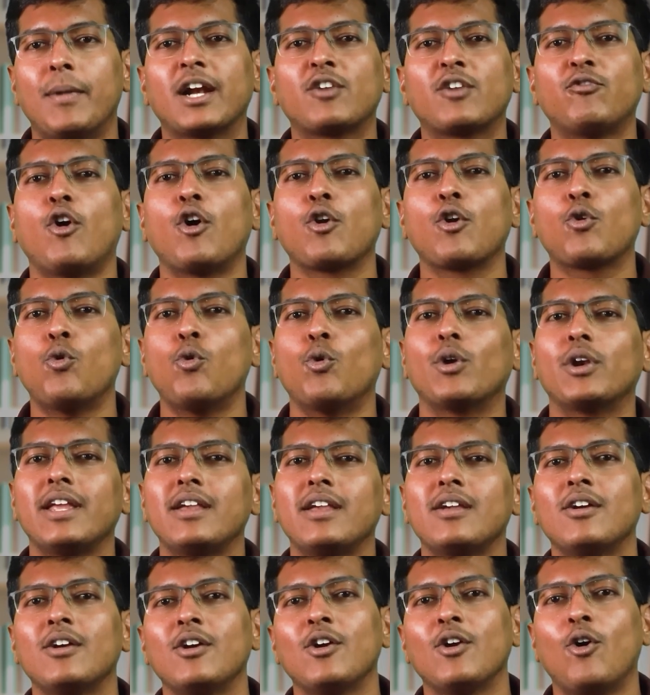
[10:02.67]
but for
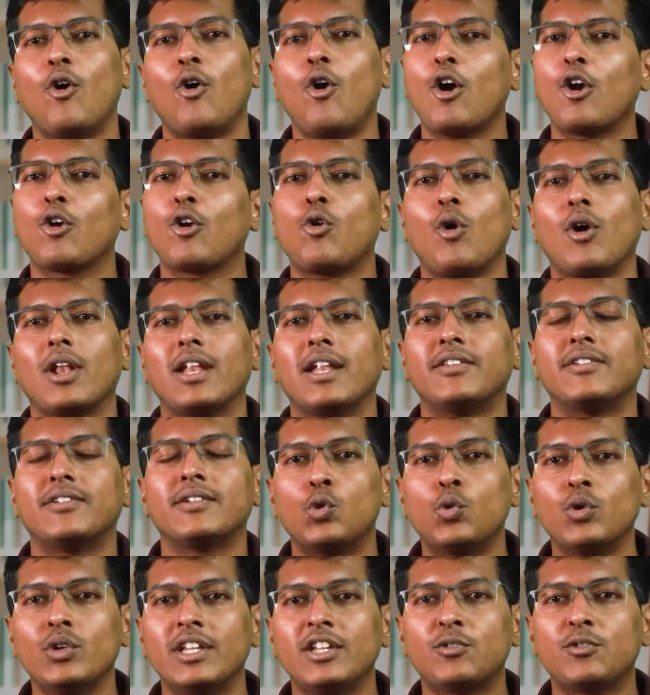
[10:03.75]
coding or college.
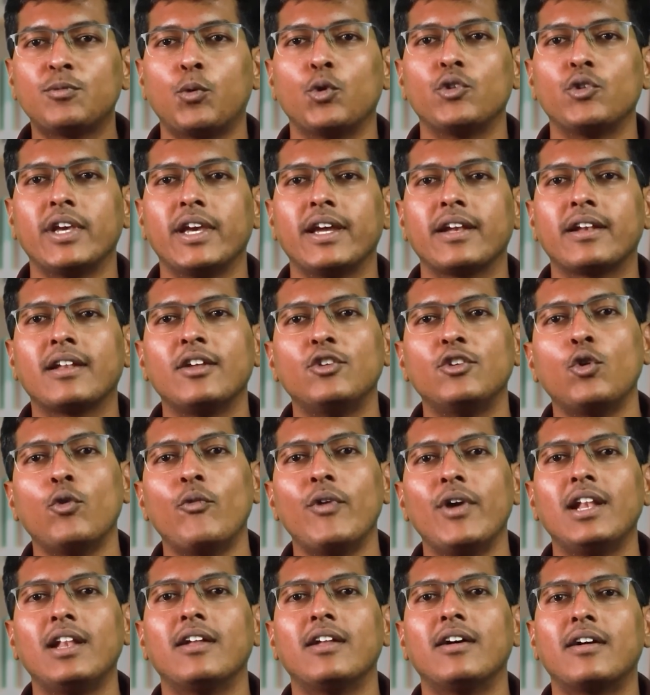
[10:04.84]
Through this project, you
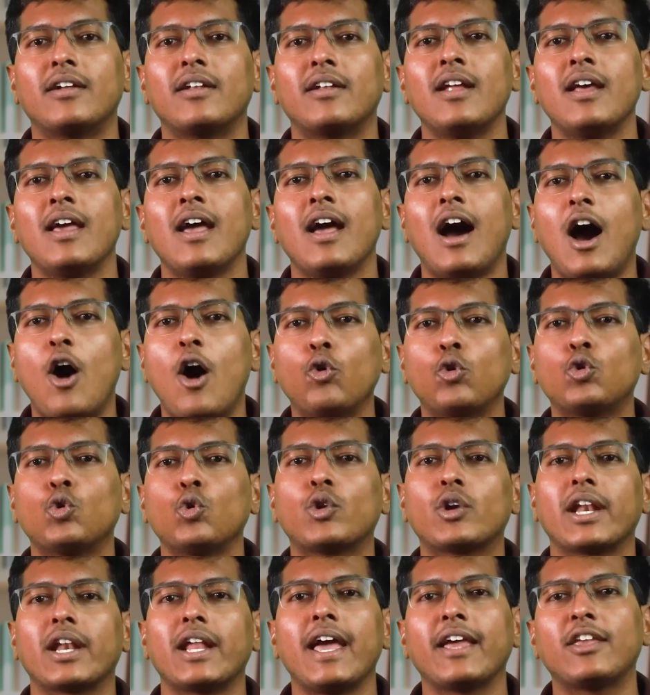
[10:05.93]
will learn how
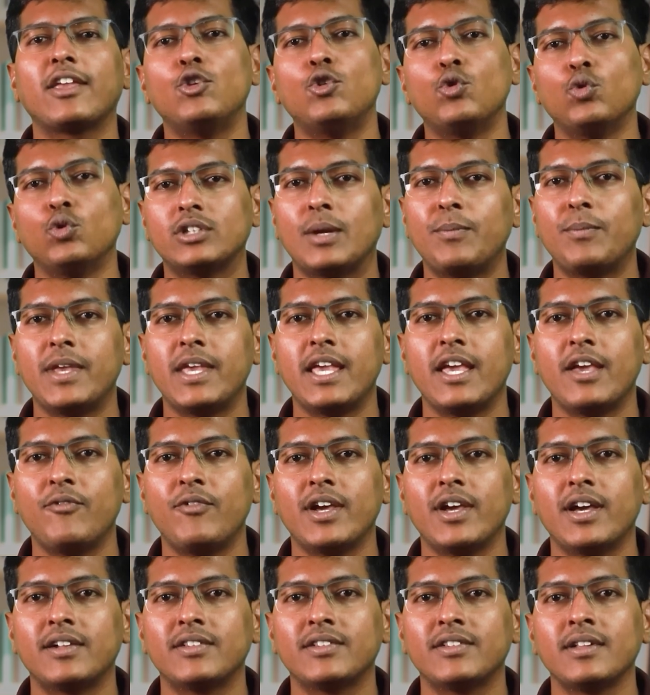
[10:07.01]
to track user
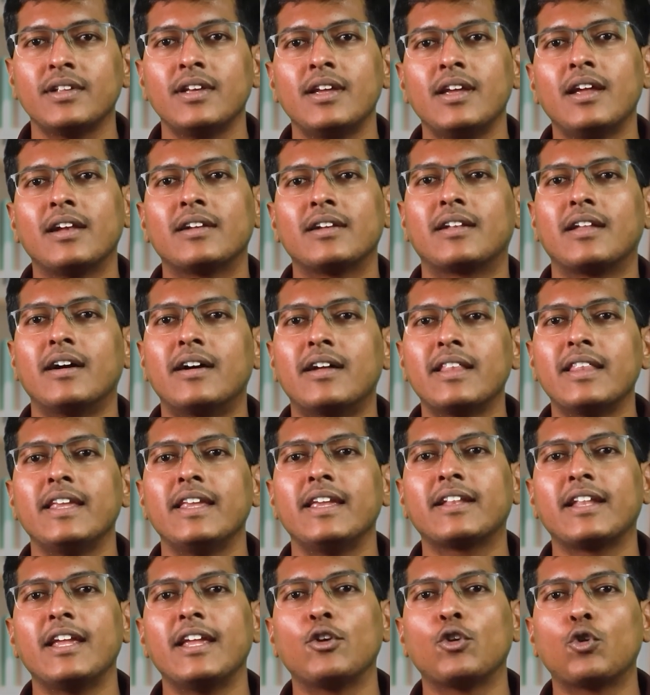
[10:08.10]
behaviors, turn
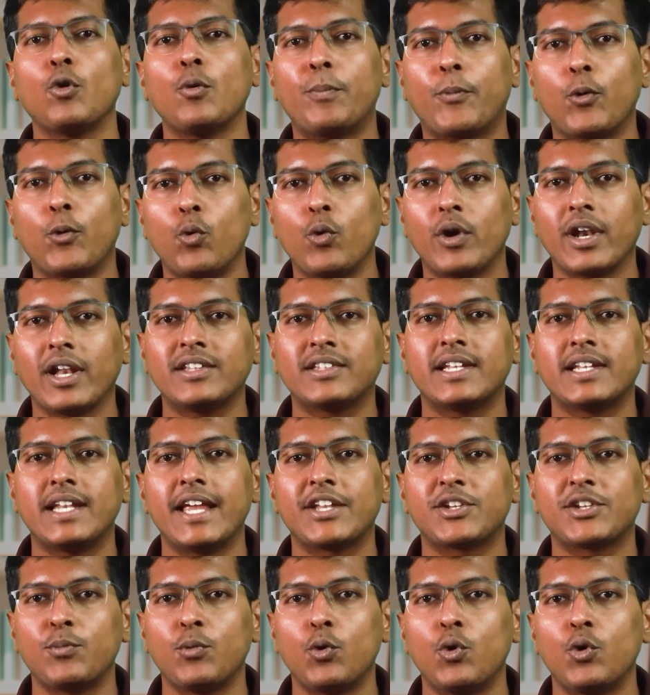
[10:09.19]
it into progress
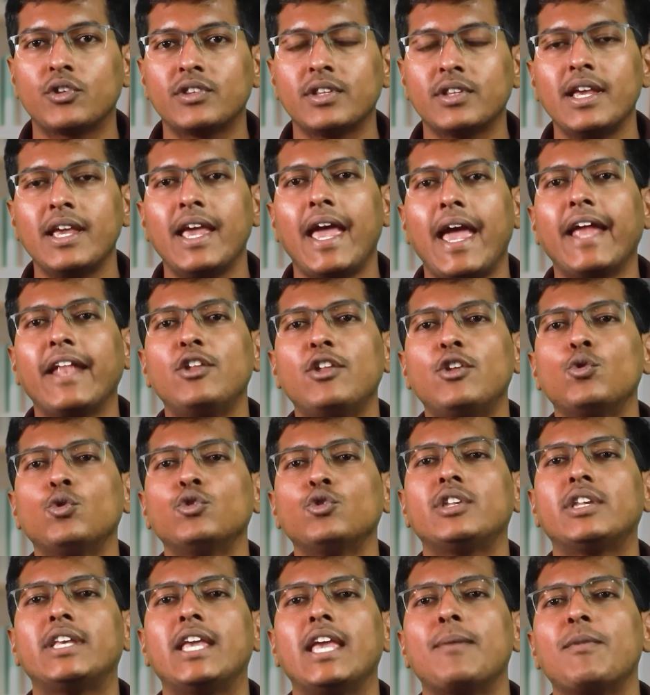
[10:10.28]
dashboards, and
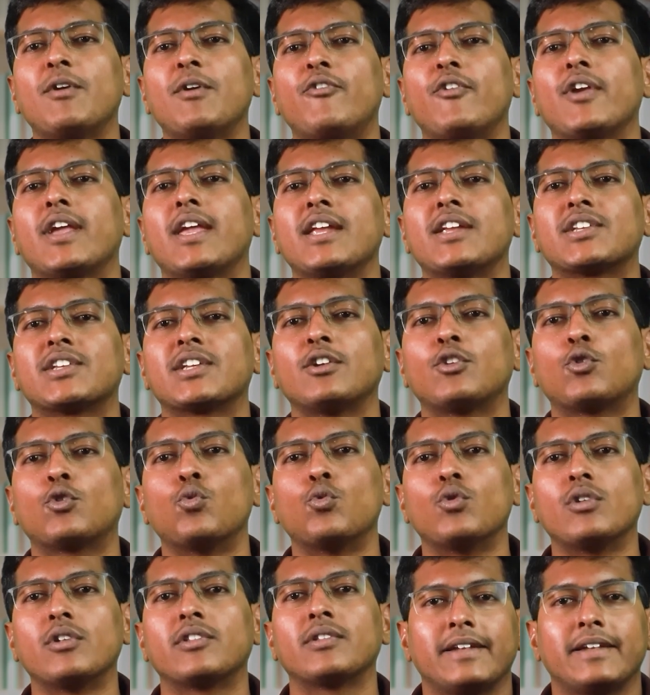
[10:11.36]
use gamification
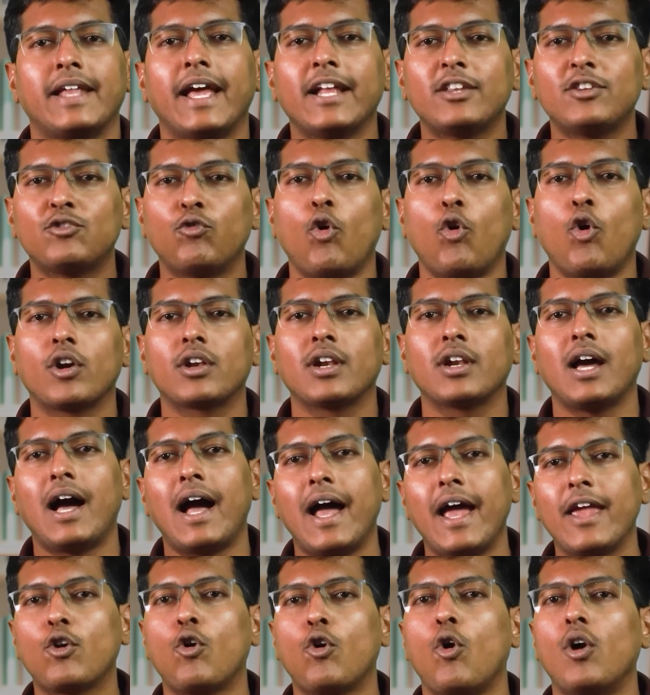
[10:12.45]
tools. That's what
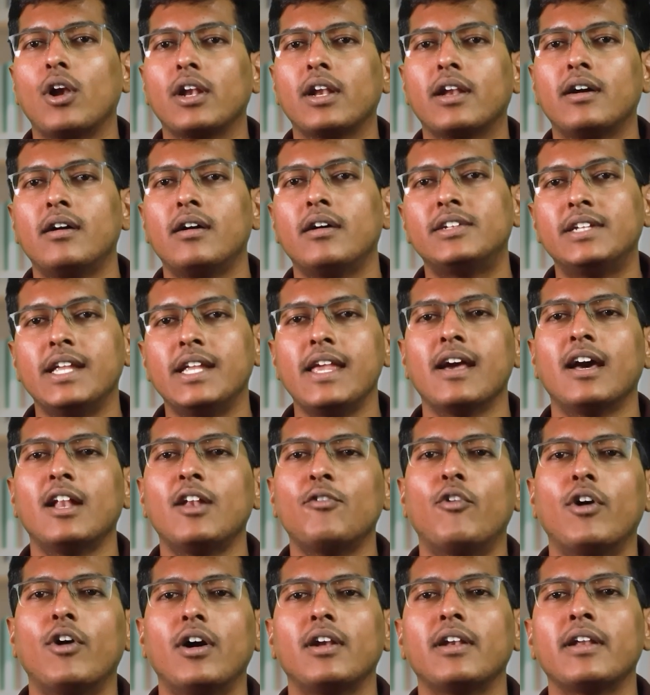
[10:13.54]
I called a
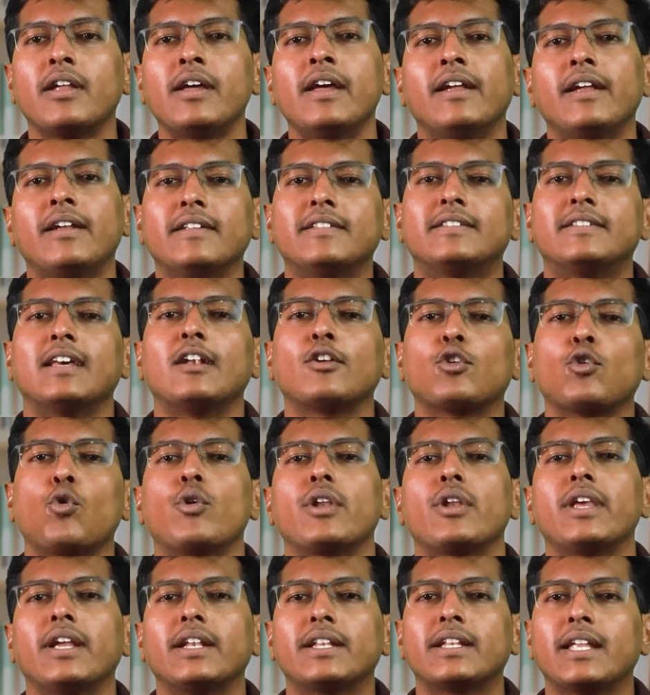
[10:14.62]
real-world
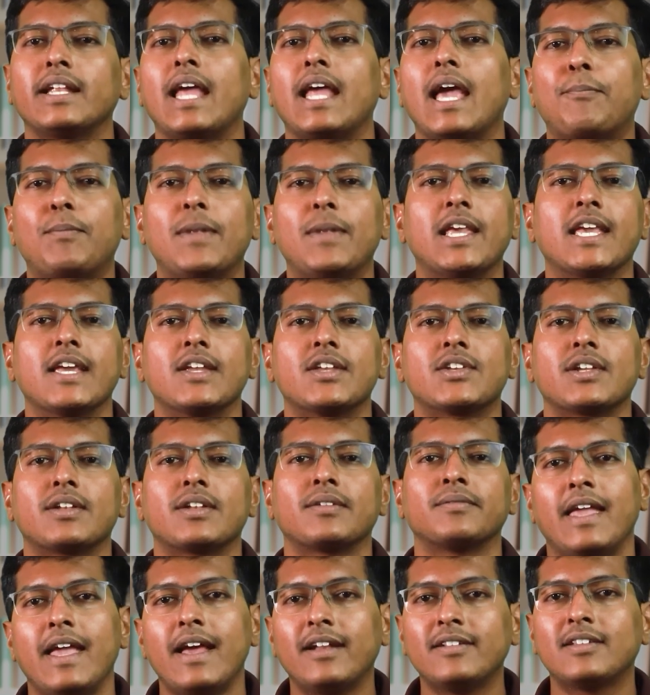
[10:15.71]
result-oriented application.
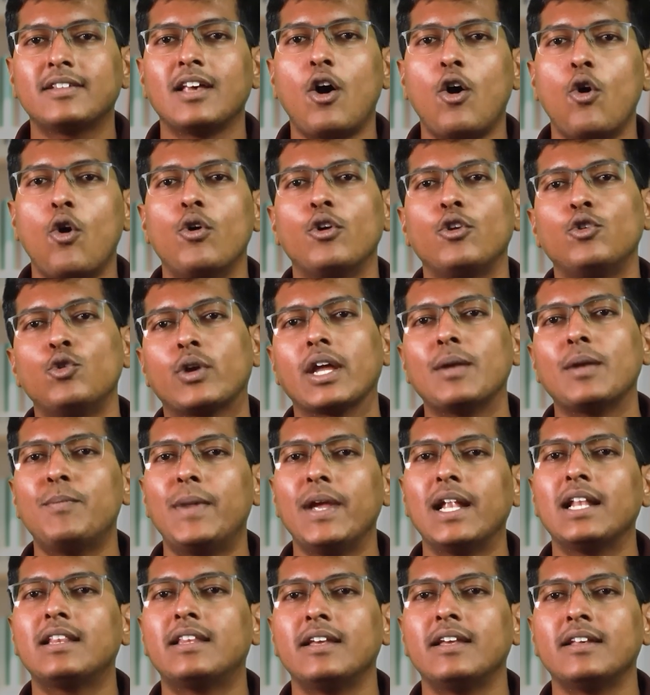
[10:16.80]
Here's how you can
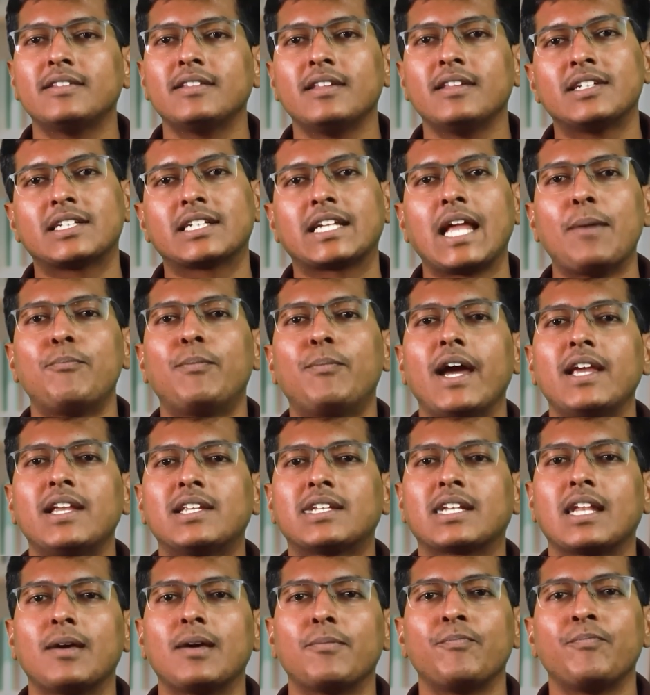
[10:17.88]
build this step by
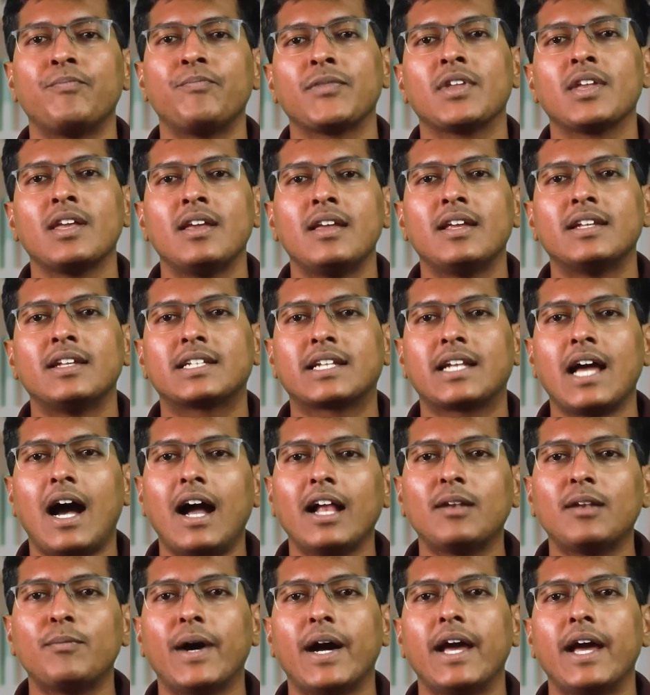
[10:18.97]
step.
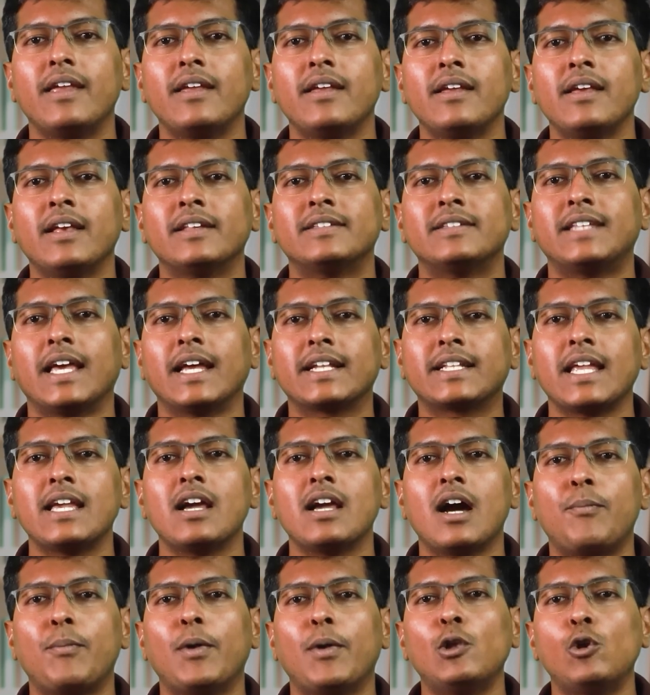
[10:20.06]
Start by setting
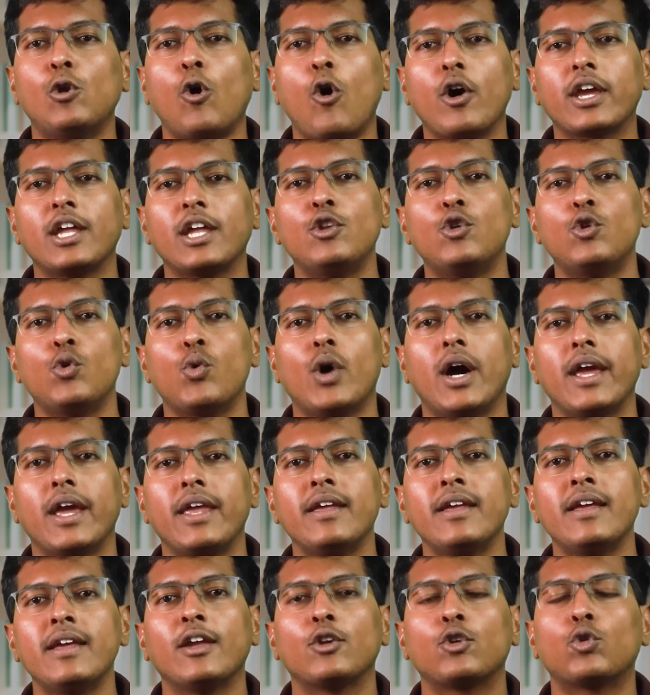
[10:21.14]
up a login
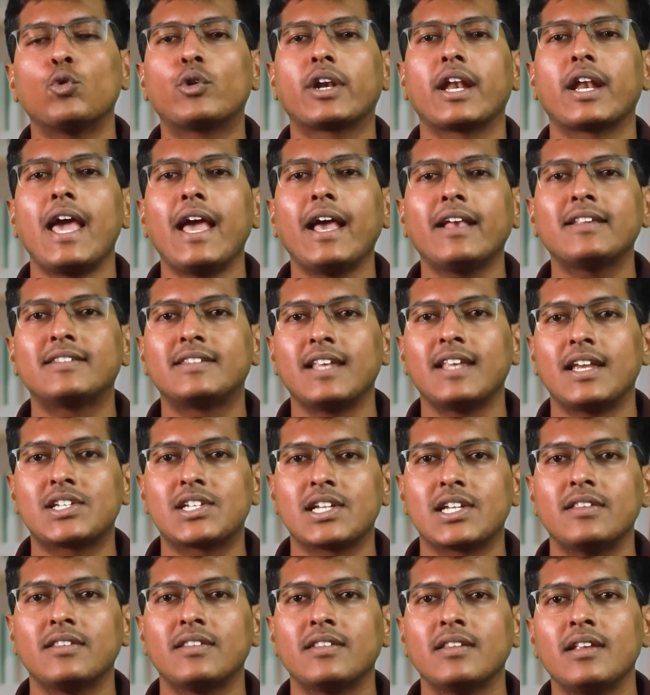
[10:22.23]
UI to track
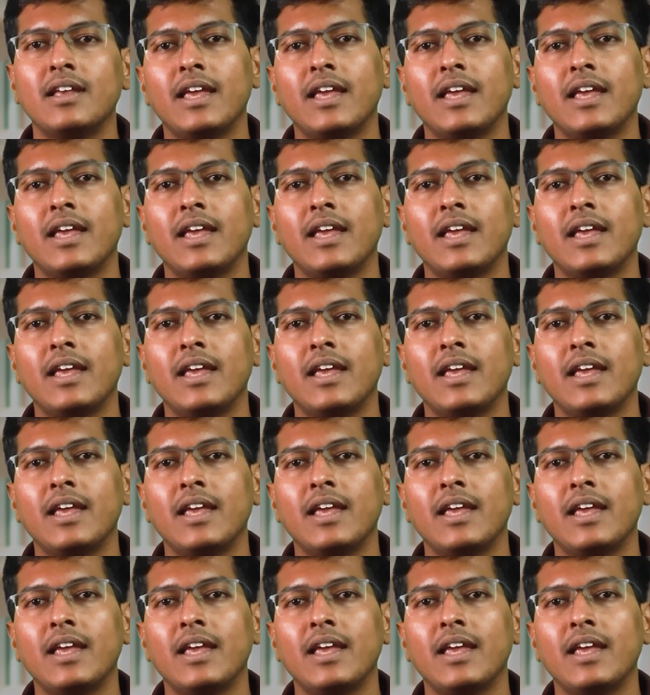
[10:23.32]
sessions